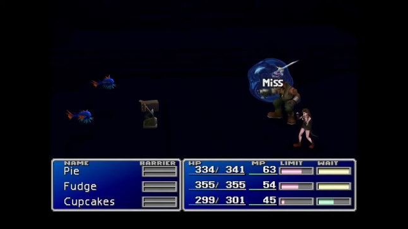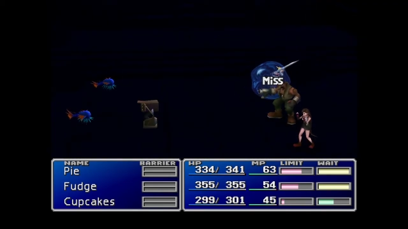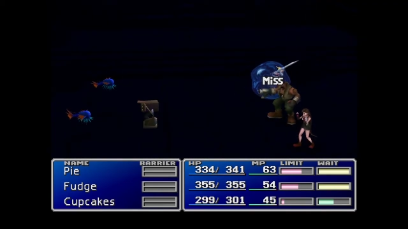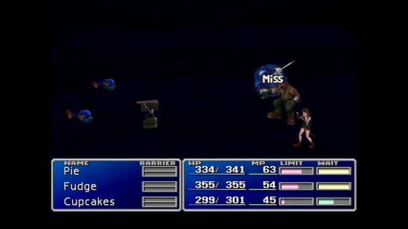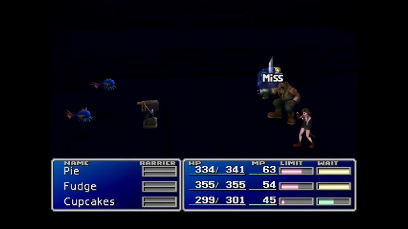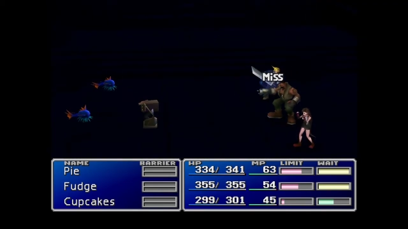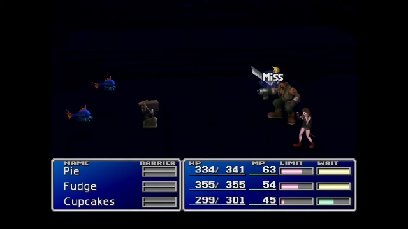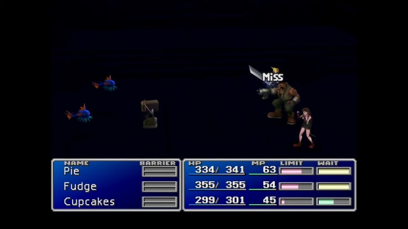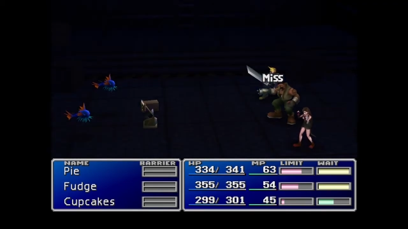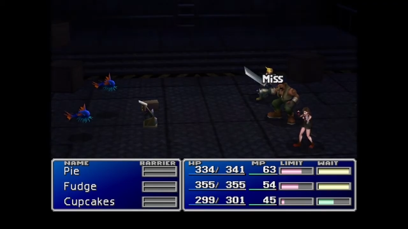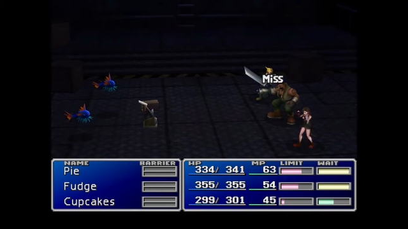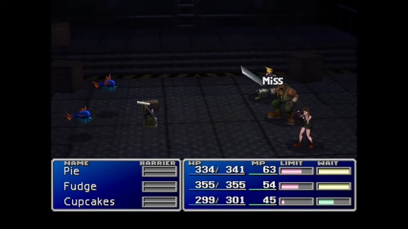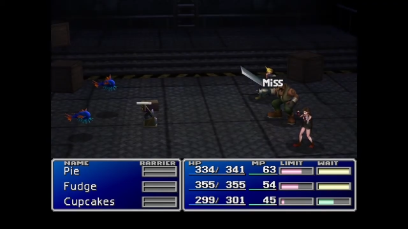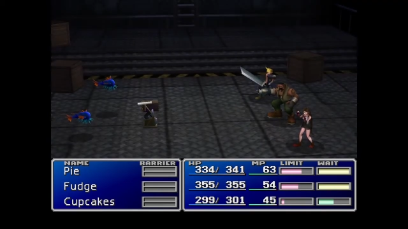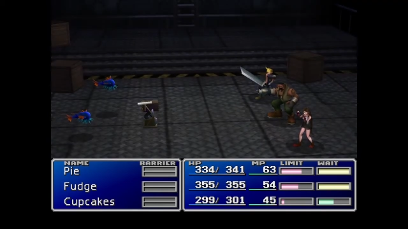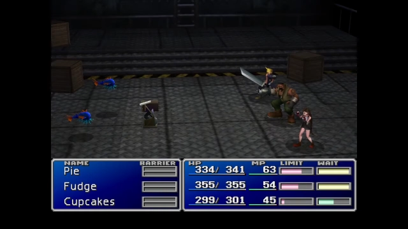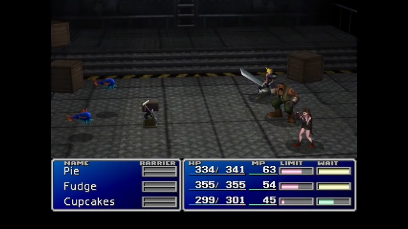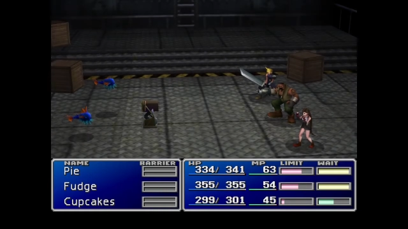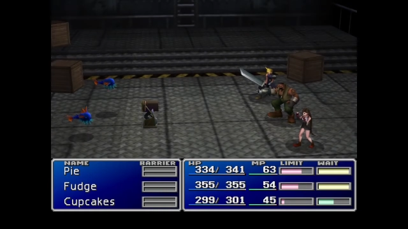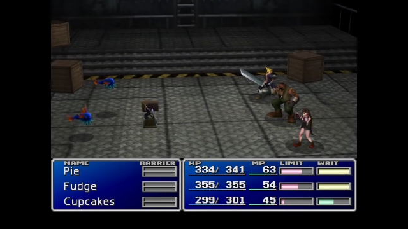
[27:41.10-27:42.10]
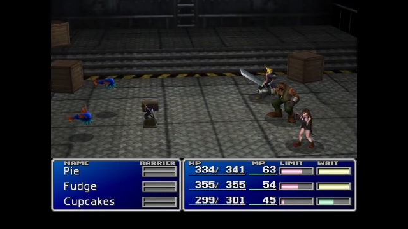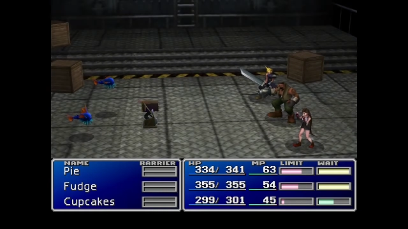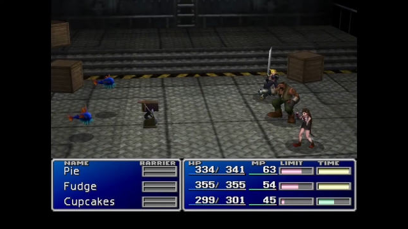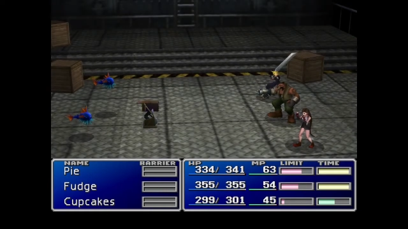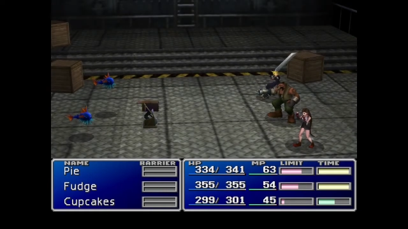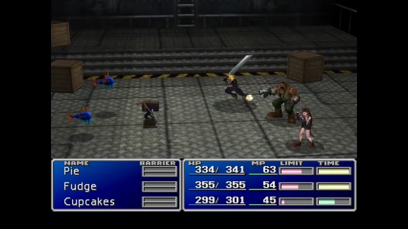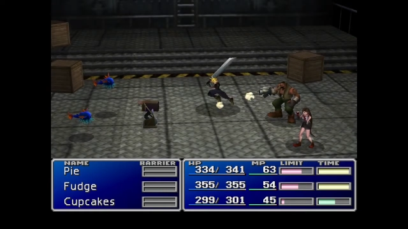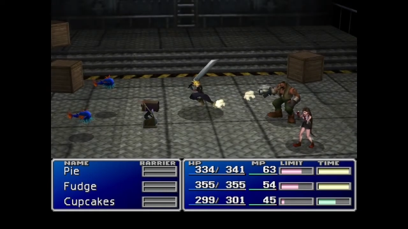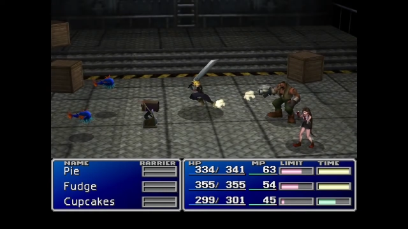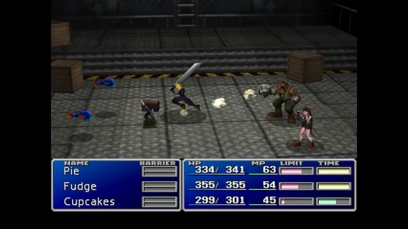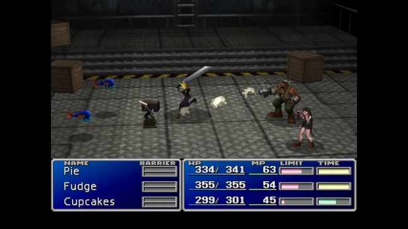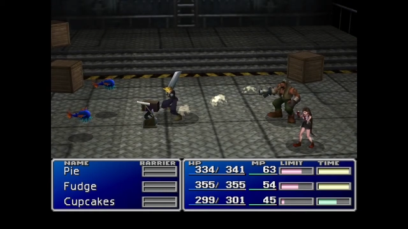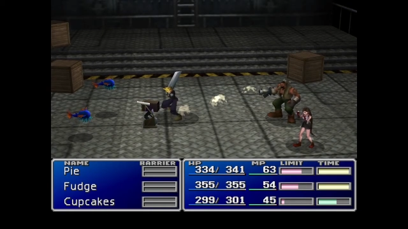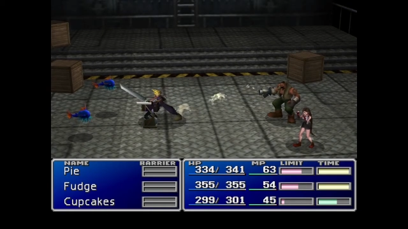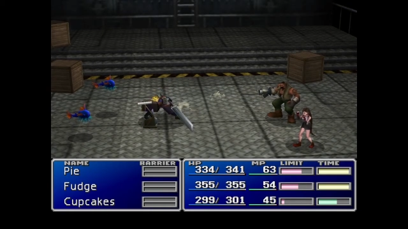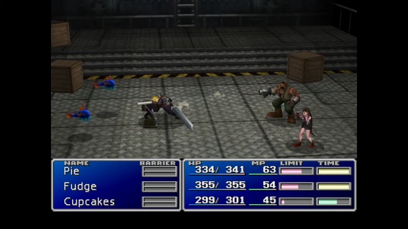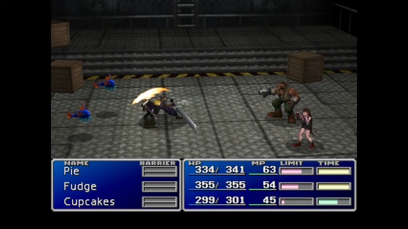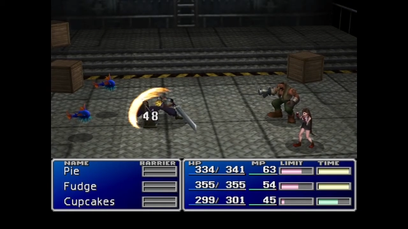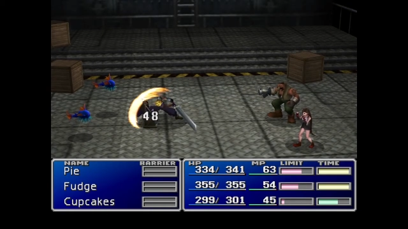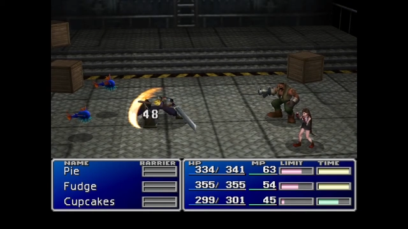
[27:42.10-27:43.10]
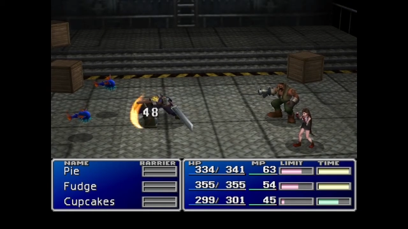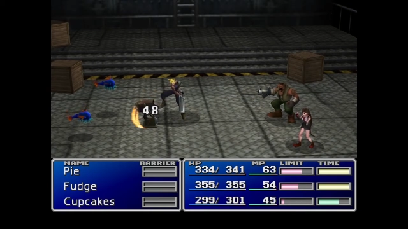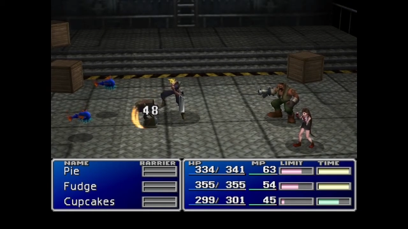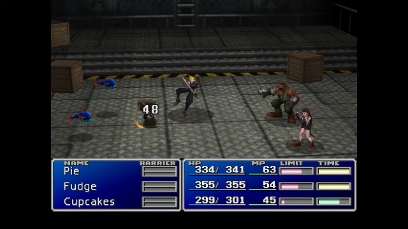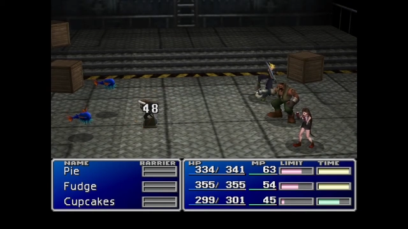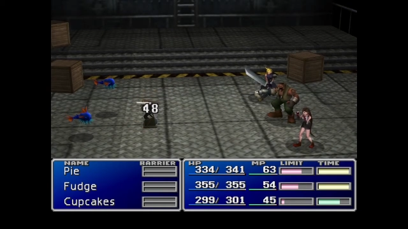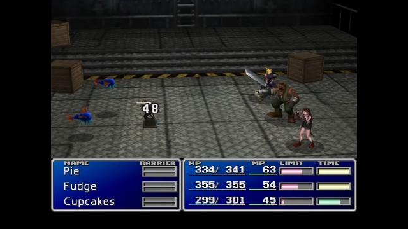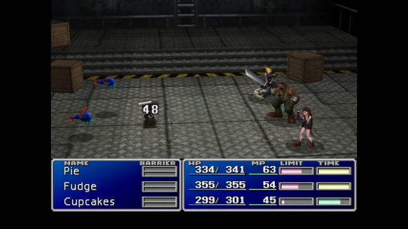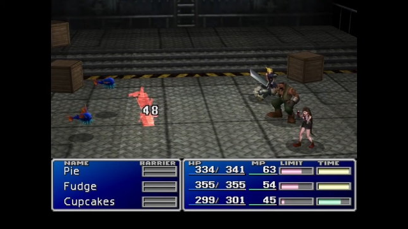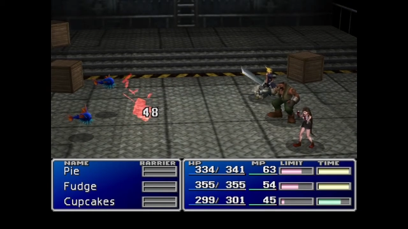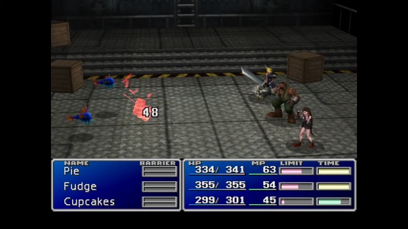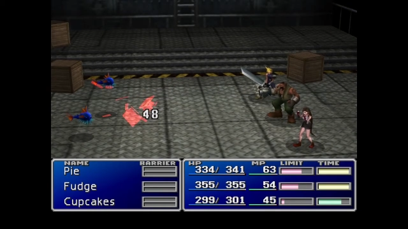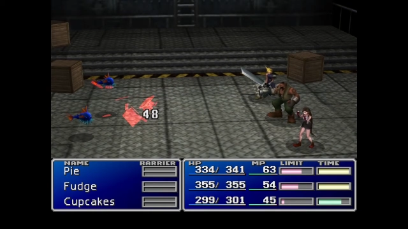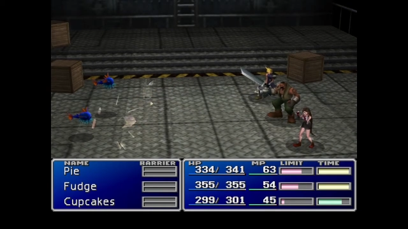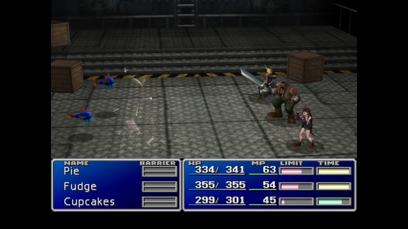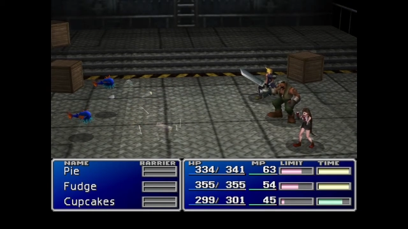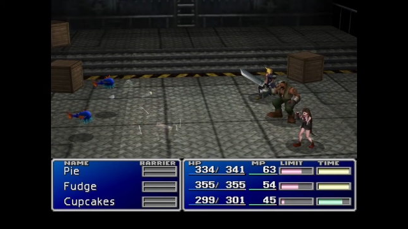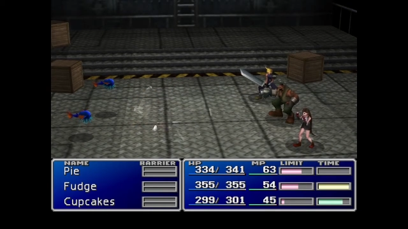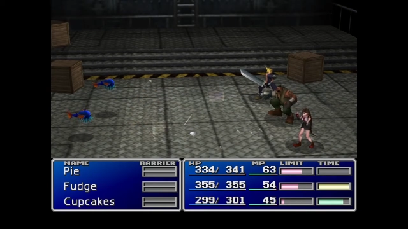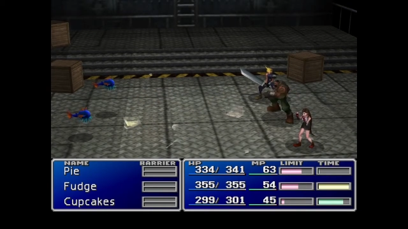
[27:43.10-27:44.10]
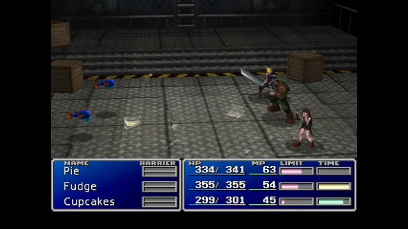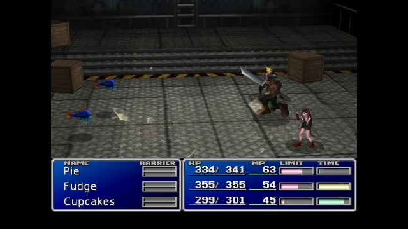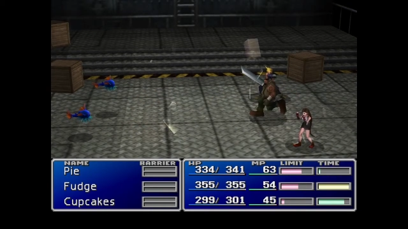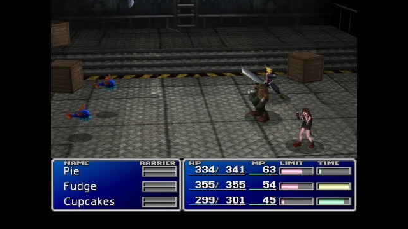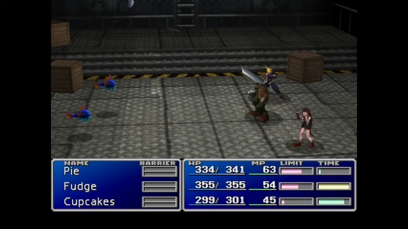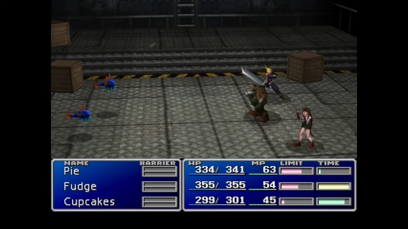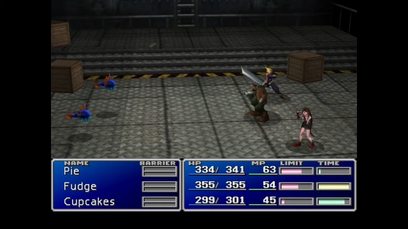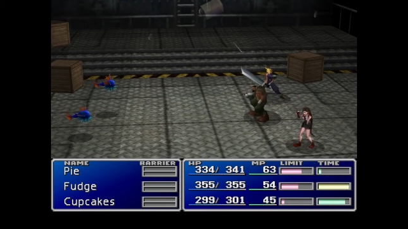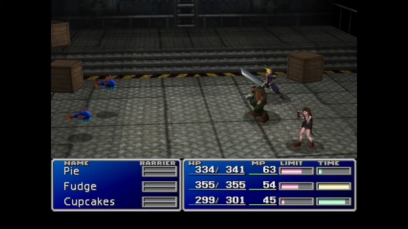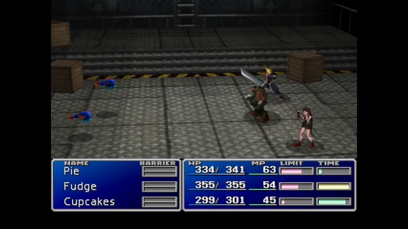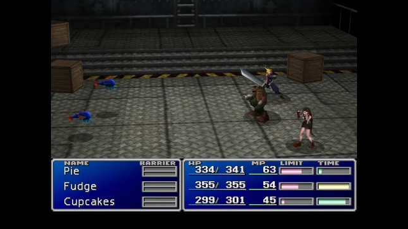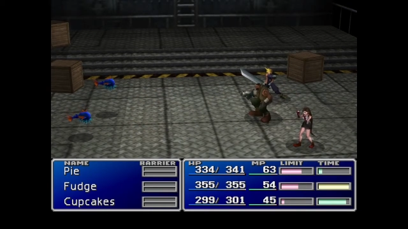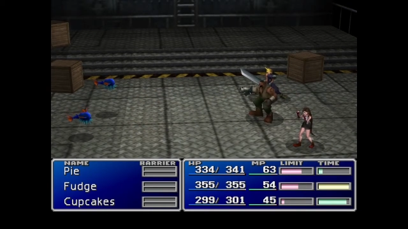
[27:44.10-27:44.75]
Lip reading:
[unreadable: no face in view]